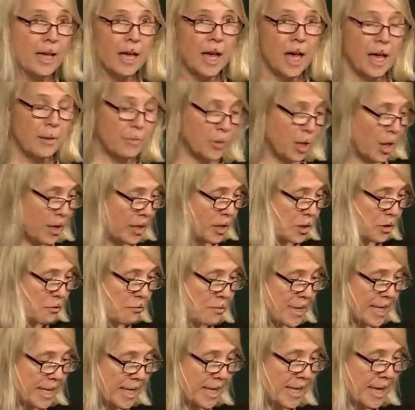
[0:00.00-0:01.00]
I'm going to
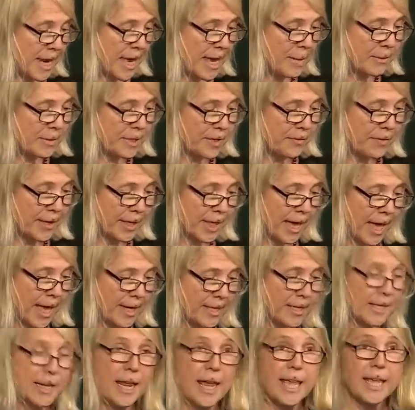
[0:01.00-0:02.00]
read the names of the
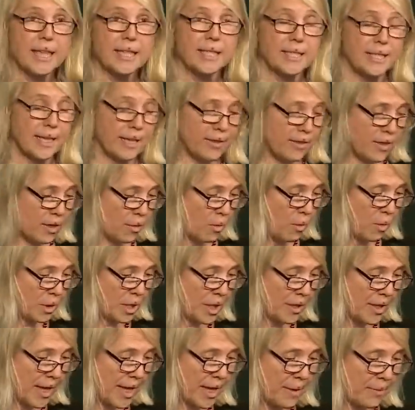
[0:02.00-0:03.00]
candidates in the
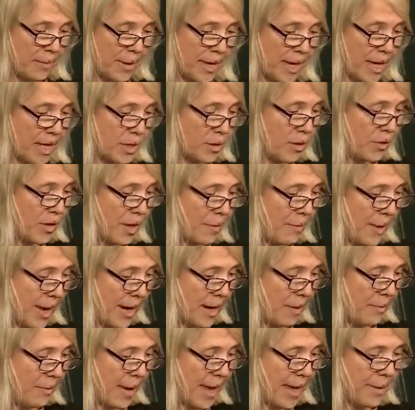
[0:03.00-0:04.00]
order they appeared on the
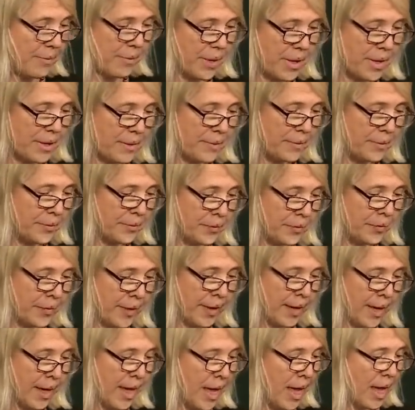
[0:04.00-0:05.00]
ballot paper
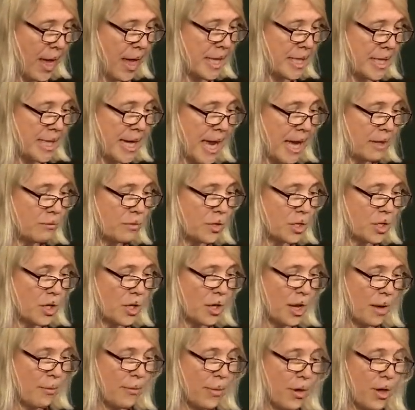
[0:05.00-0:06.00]
and announce the
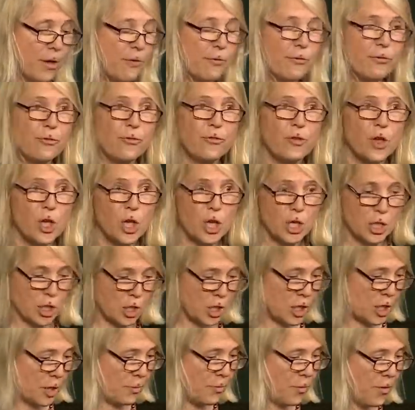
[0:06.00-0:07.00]
number of
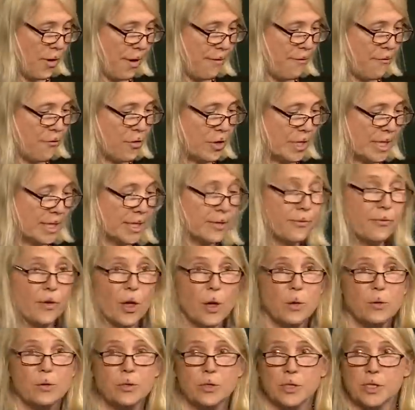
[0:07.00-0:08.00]
first preference
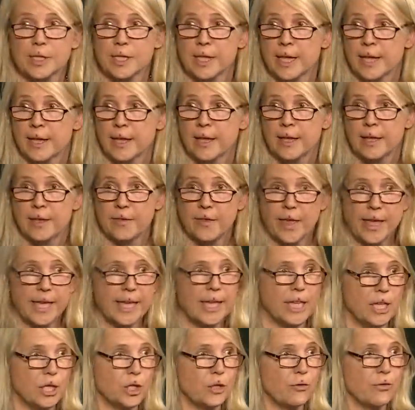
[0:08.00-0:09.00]
votes they
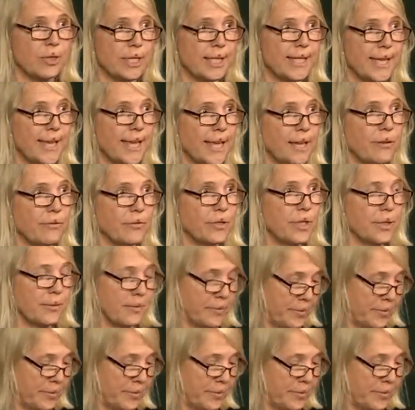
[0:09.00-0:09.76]
each received.